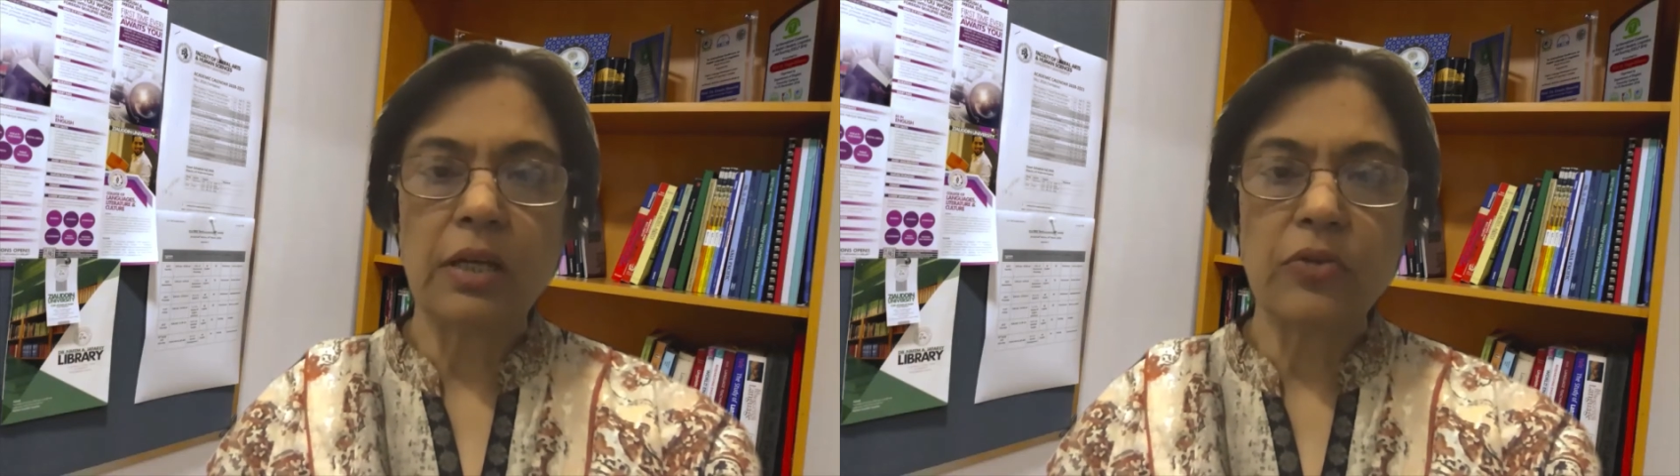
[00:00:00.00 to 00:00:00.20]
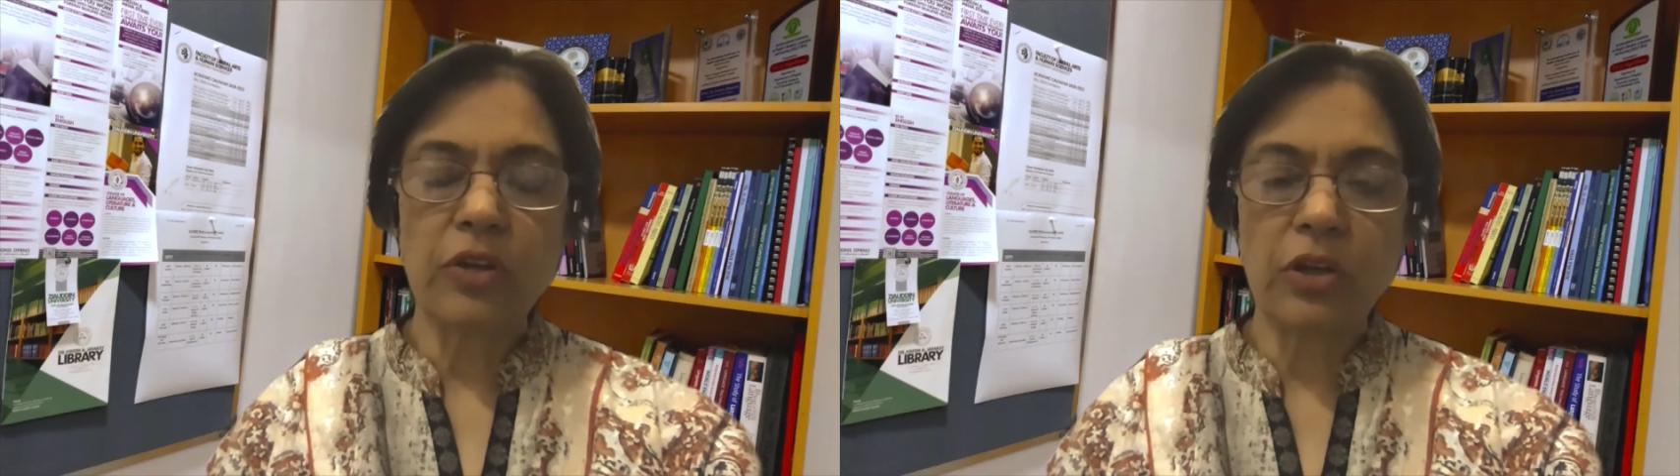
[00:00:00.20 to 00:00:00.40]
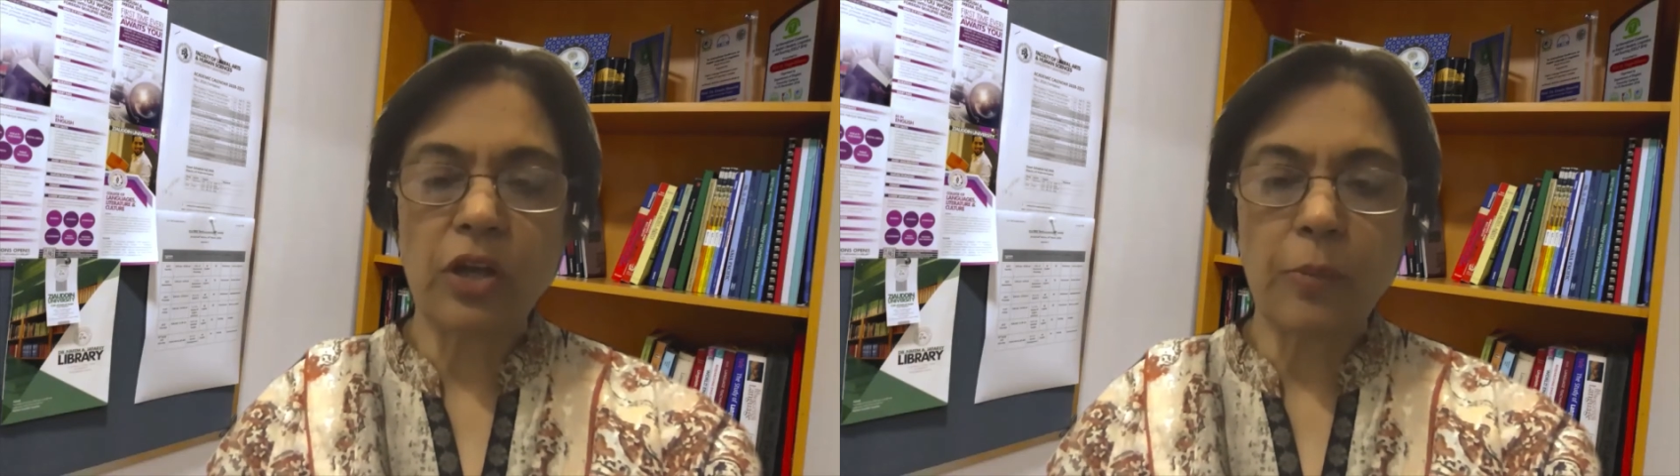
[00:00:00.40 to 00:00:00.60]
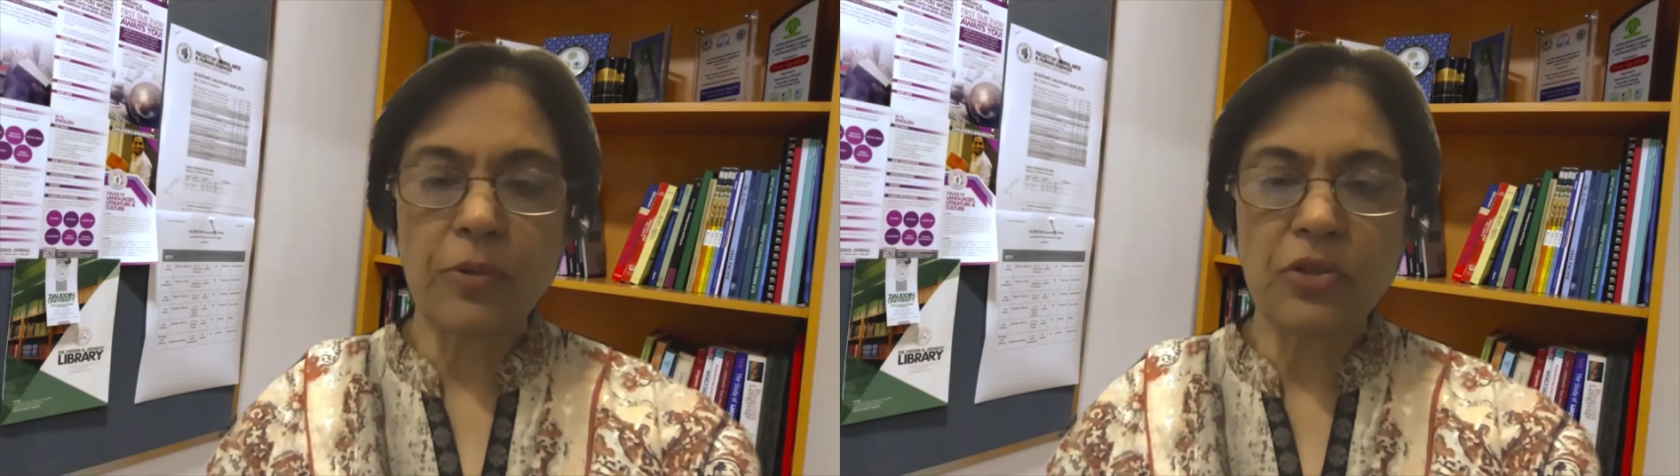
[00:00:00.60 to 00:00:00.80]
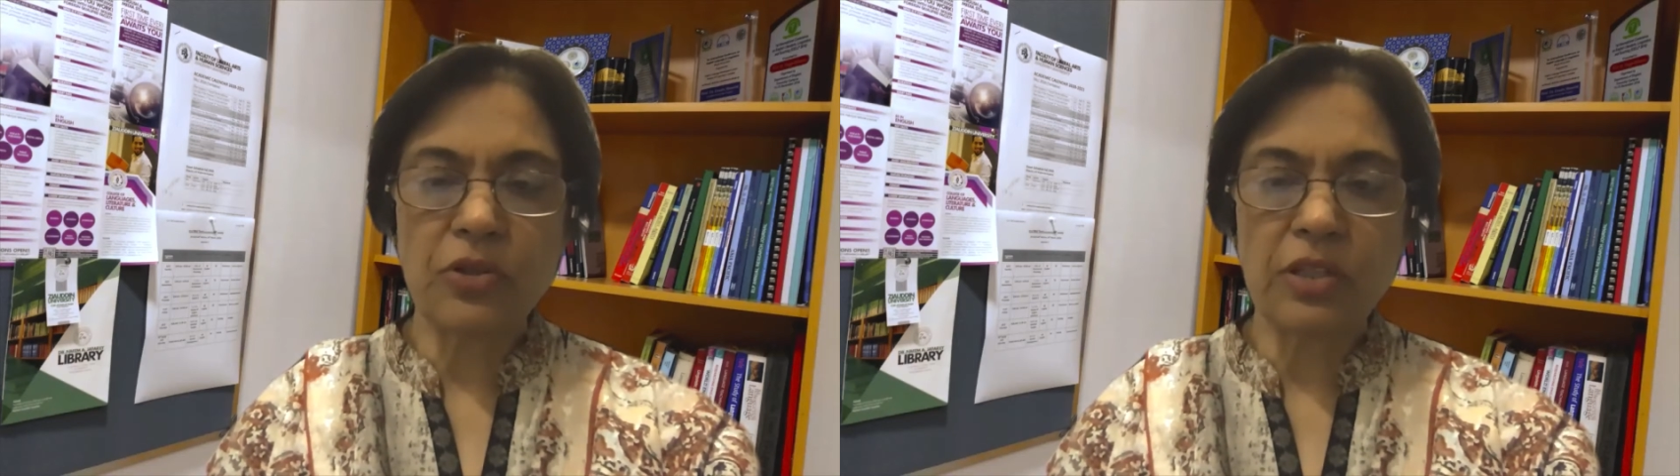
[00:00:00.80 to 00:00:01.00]
training
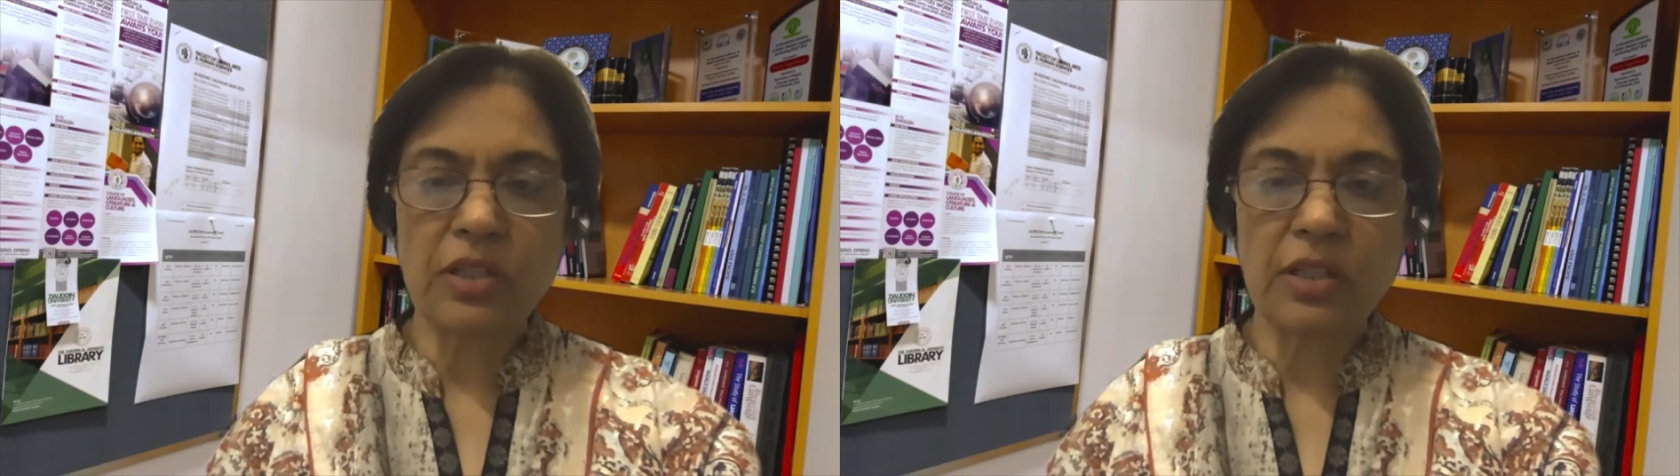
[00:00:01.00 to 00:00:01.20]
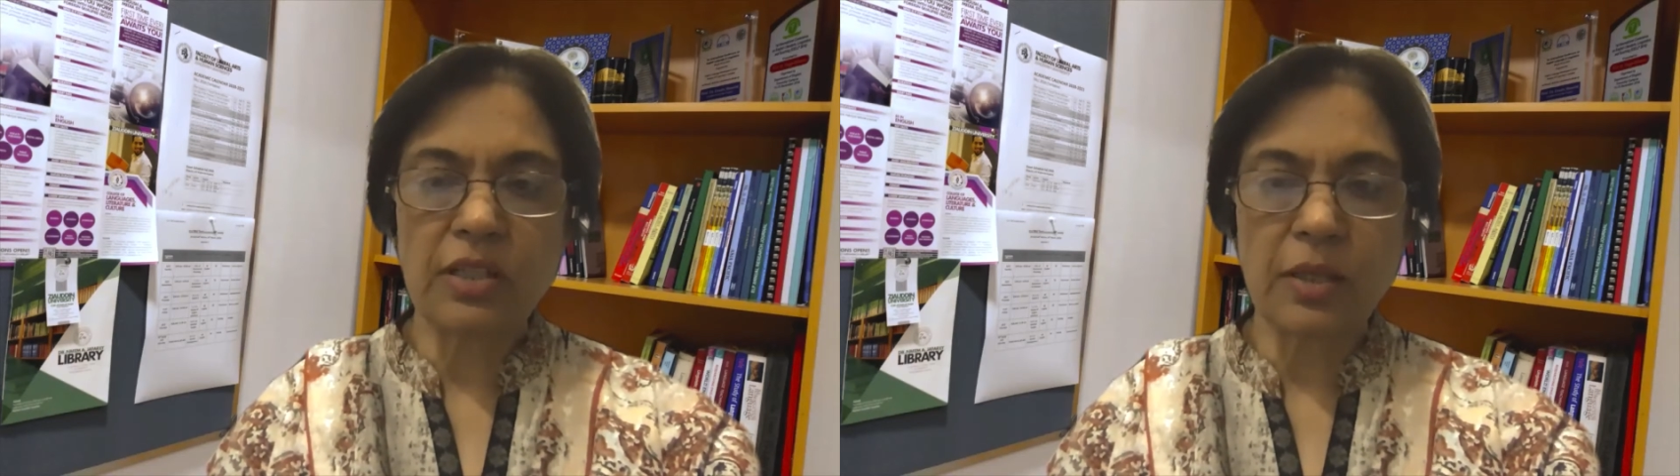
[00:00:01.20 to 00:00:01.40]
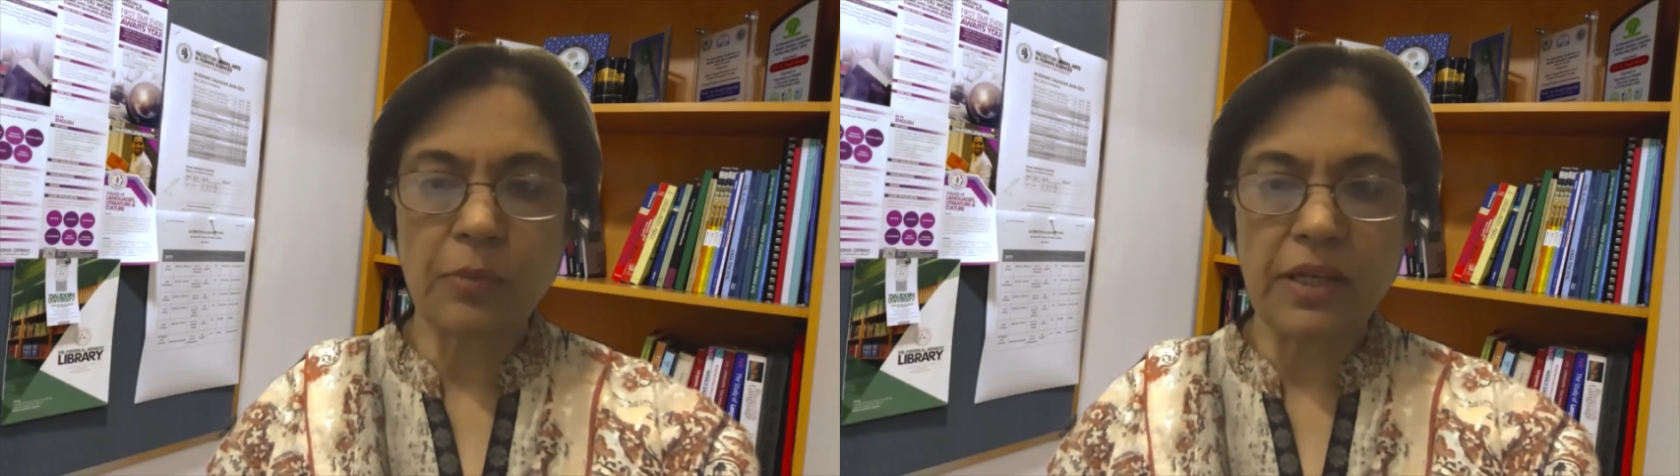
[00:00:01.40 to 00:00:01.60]
opportunities in